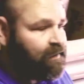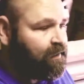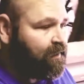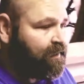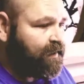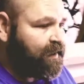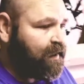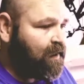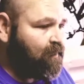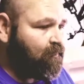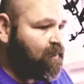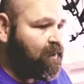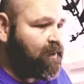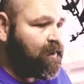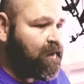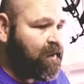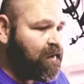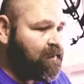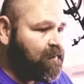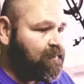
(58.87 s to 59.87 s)
Yeah,
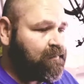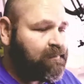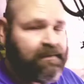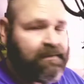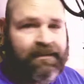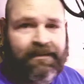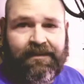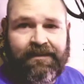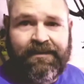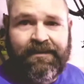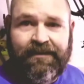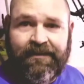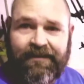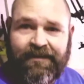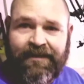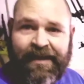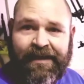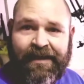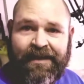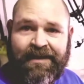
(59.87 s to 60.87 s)
we're
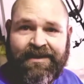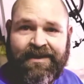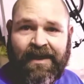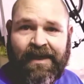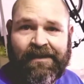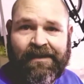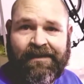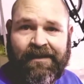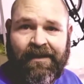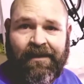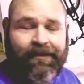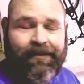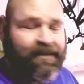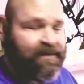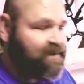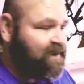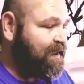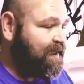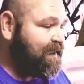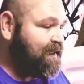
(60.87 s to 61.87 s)
getting it jacked up and
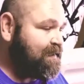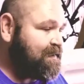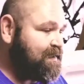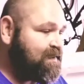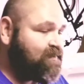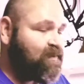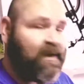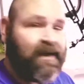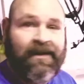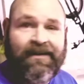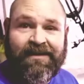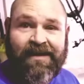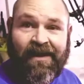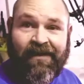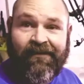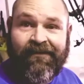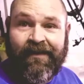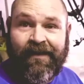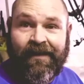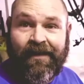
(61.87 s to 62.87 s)
trying to get these wheels
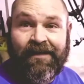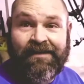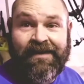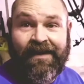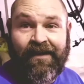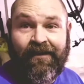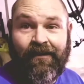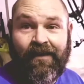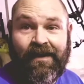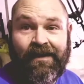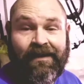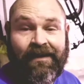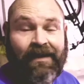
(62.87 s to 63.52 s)
off of there. I'll tell you what,